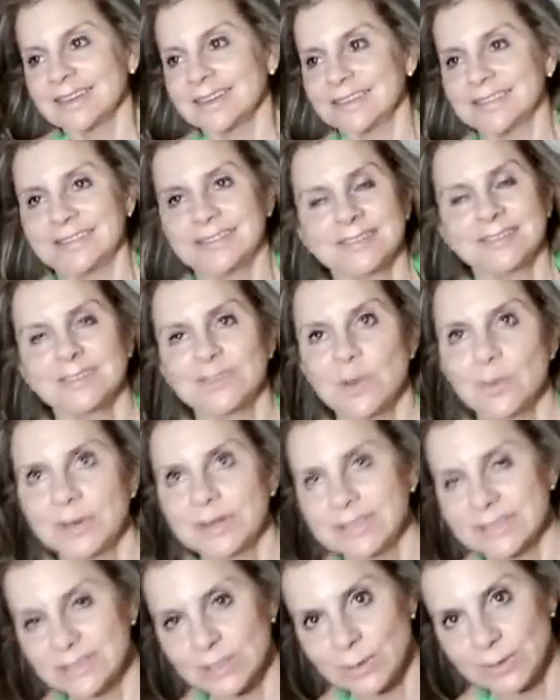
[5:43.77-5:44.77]
It's just so
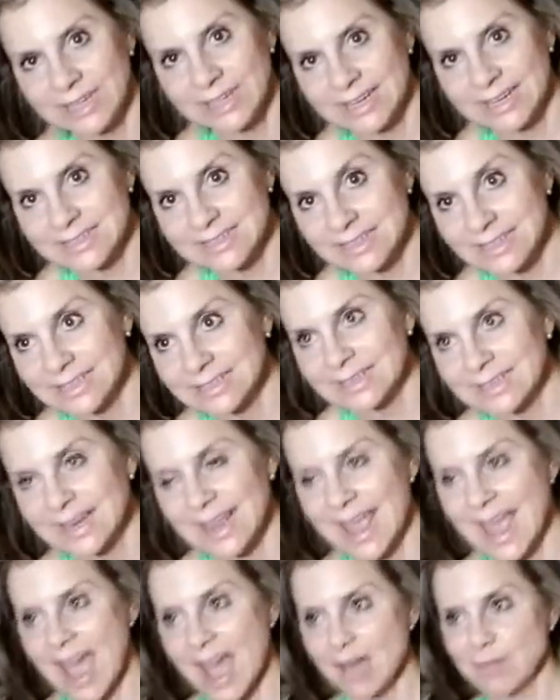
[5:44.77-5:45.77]
many ideas that I
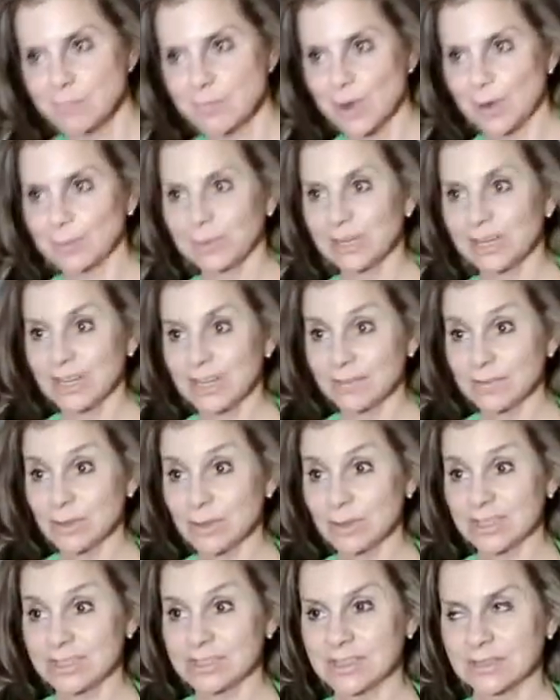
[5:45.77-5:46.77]
have, but I'm going to give
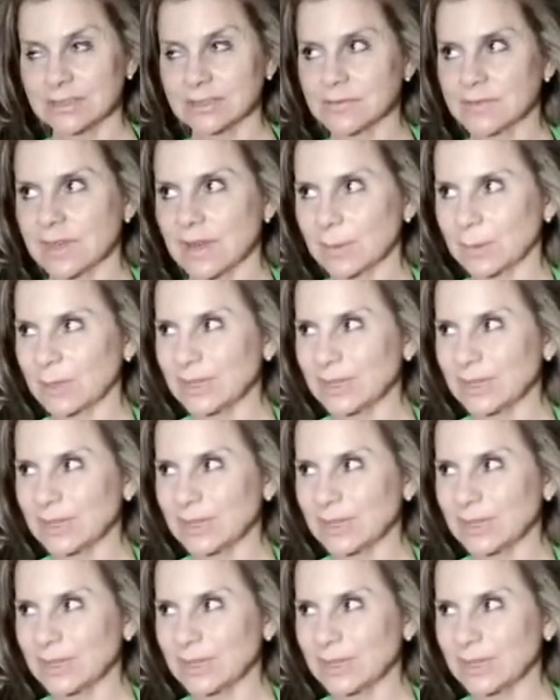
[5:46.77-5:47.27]
you the gist of it.